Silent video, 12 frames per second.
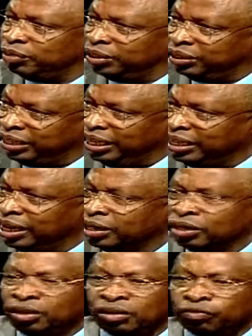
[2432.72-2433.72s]
data.
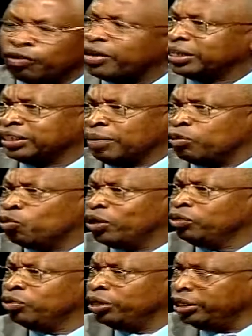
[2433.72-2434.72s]
For example,
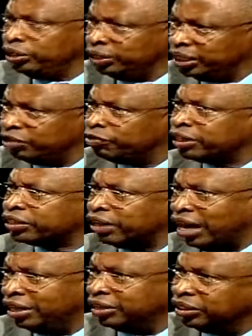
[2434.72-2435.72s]
when we did
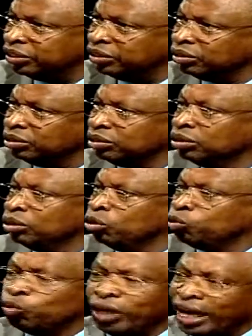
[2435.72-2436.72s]
Hepatitis,
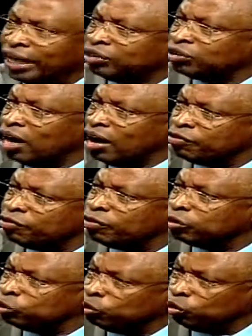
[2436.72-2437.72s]
we had to have
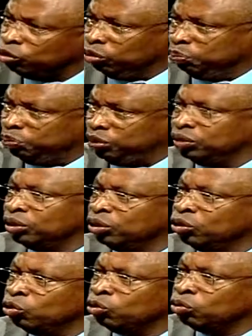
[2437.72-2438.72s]
two groups.
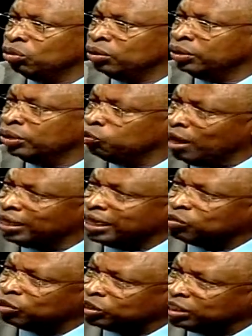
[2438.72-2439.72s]
One
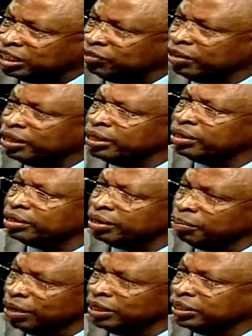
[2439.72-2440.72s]
that was given the
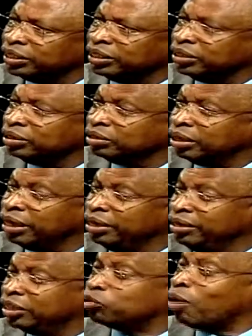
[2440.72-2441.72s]
medicine,
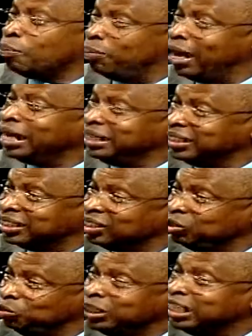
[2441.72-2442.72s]
and these were blind.
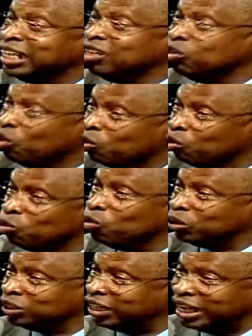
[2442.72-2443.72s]
We didn't know who
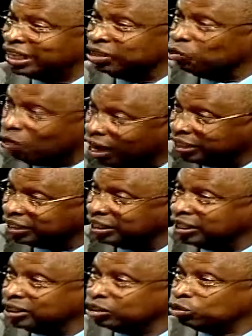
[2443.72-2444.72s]
was getting what.
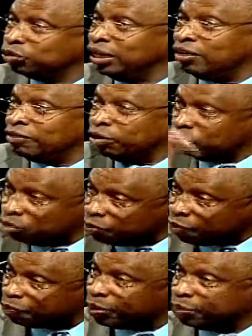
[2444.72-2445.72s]
So we have a group
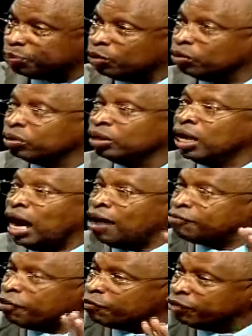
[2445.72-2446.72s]
of people,
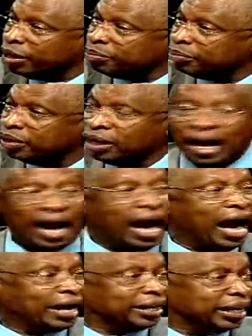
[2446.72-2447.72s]
half of them
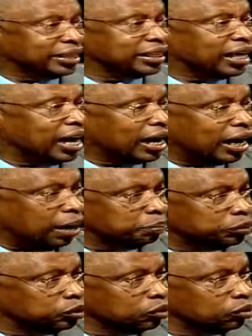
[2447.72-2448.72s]
are getting a
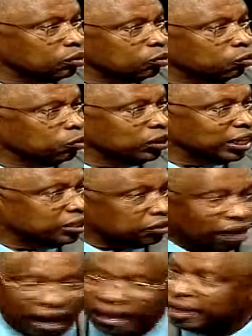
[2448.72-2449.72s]
capsule with a
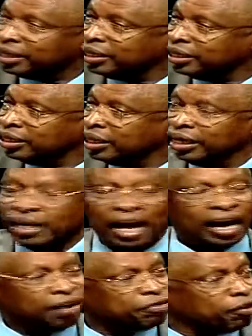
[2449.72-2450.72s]
drug, and
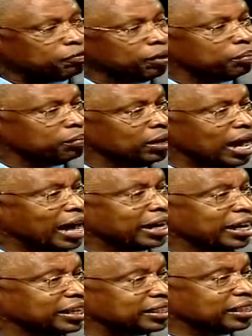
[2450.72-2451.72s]
half of them are
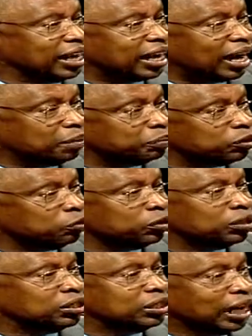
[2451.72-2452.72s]
getting a capsule
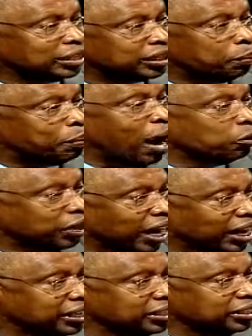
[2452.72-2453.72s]
with just the powder,
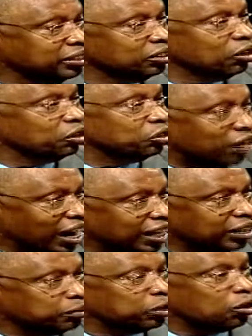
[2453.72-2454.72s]
no drug.
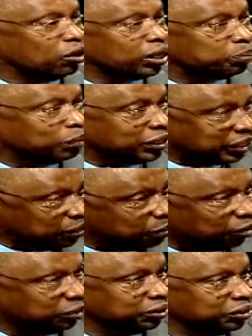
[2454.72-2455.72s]
We call it
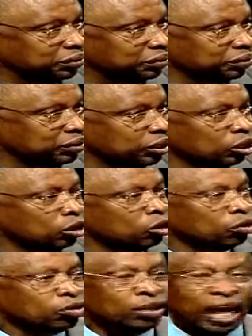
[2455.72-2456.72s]
placebo.
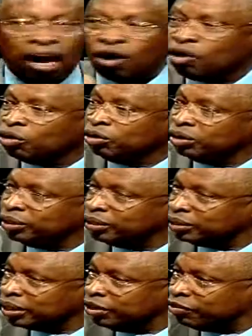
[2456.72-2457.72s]
Their own
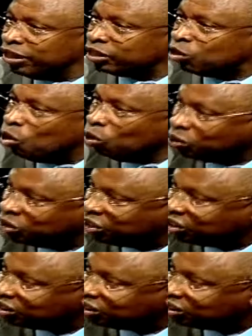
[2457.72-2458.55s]
given codes.